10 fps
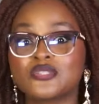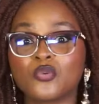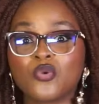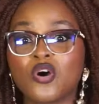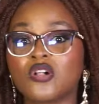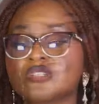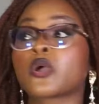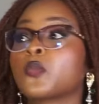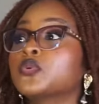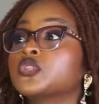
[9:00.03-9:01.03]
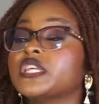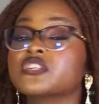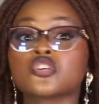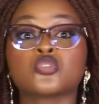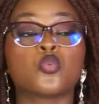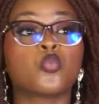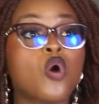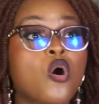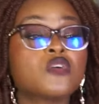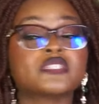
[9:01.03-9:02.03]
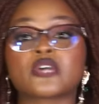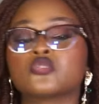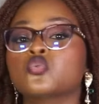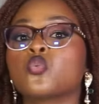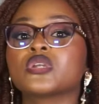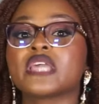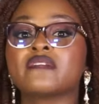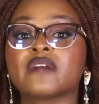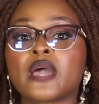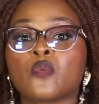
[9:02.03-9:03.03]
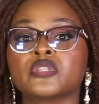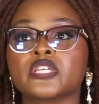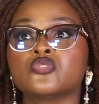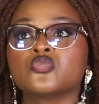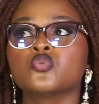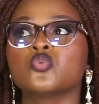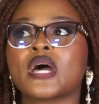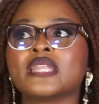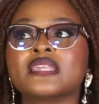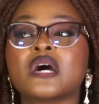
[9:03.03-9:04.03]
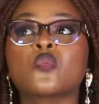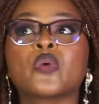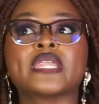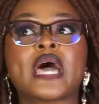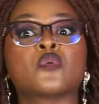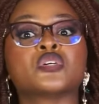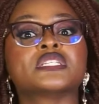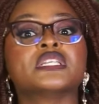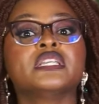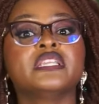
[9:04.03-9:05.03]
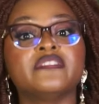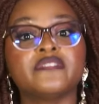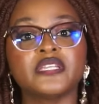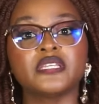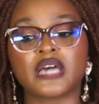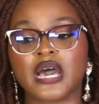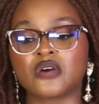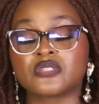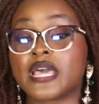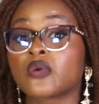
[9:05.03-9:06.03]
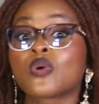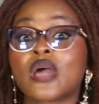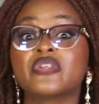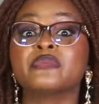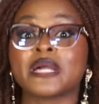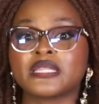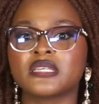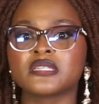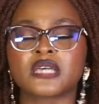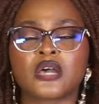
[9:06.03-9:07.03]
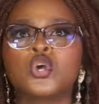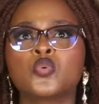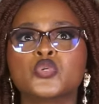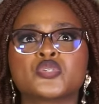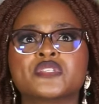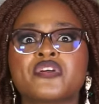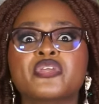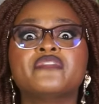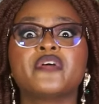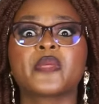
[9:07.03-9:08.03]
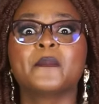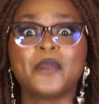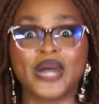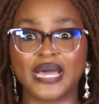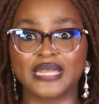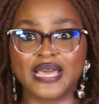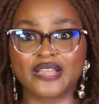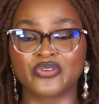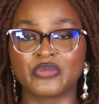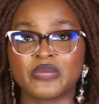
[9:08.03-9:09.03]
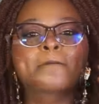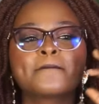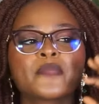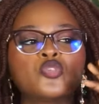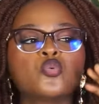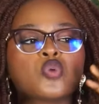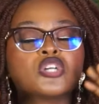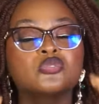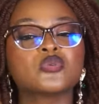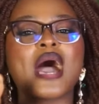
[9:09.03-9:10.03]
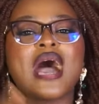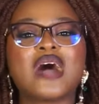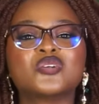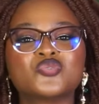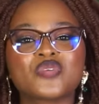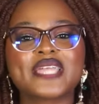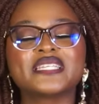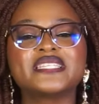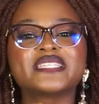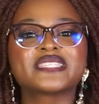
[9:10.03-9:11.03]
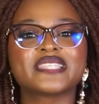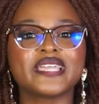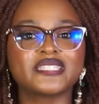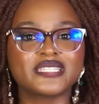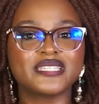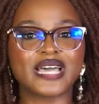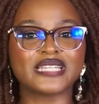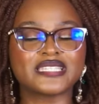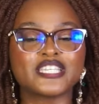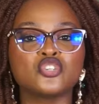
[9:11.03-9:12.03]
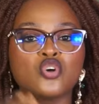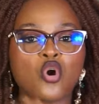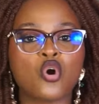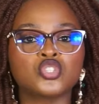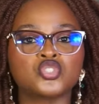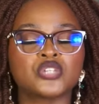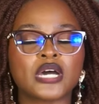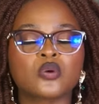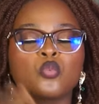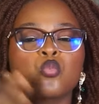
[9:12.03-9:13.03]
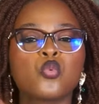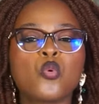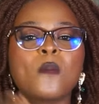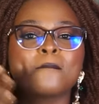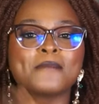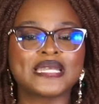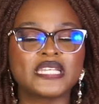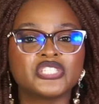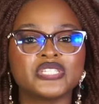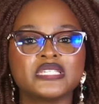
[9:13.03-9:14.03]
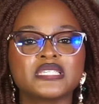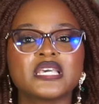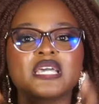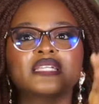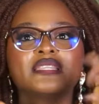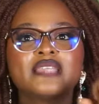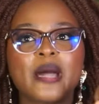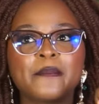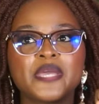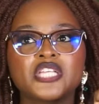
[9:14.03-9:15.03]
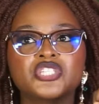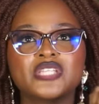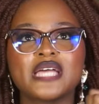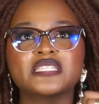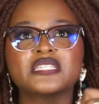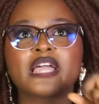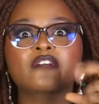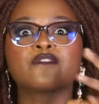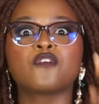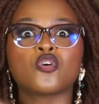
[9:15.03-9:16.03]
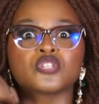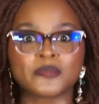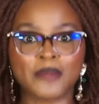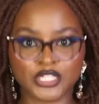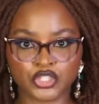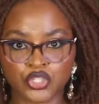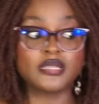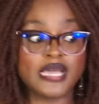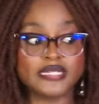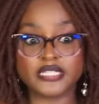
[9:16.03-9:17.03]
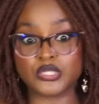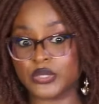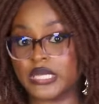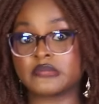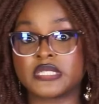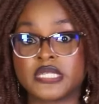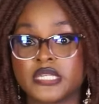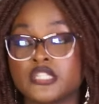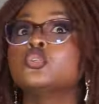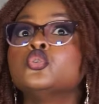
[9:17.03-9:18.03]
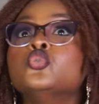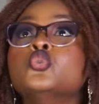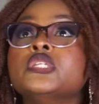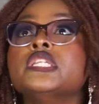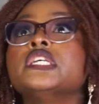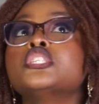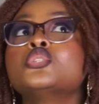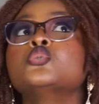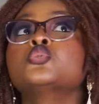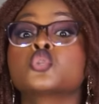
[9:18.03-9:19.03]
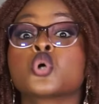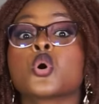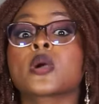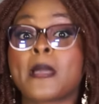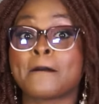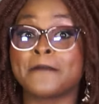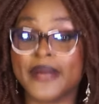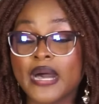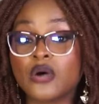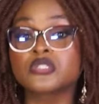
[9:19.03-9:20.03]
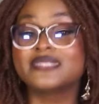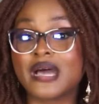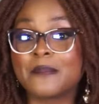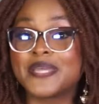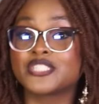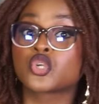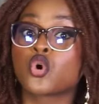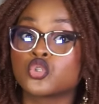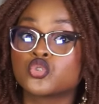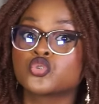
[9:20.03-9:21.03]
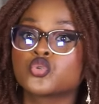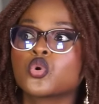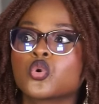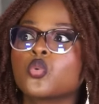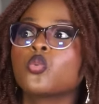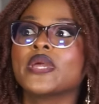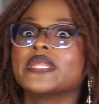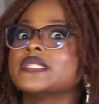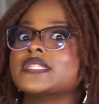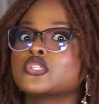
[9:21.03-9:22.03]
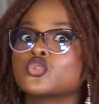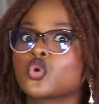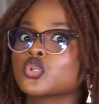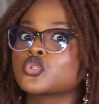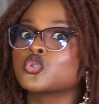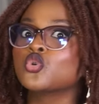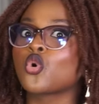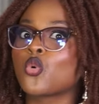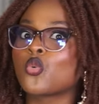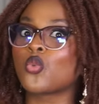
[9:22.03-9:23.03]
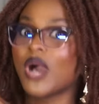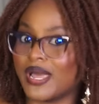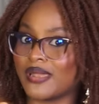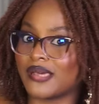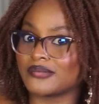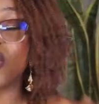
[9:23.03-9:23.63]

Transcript: the walls, I could put things on the walls, I could do whatever I wanted to do, and that when I was leaving the house, I could carry my things and go, which was a very, very bad agreement. You want to outrightly state that in your contract, who manages damage that is like force majeure. That is what I'm saying. You need to talk about damage control when it is not your wahala.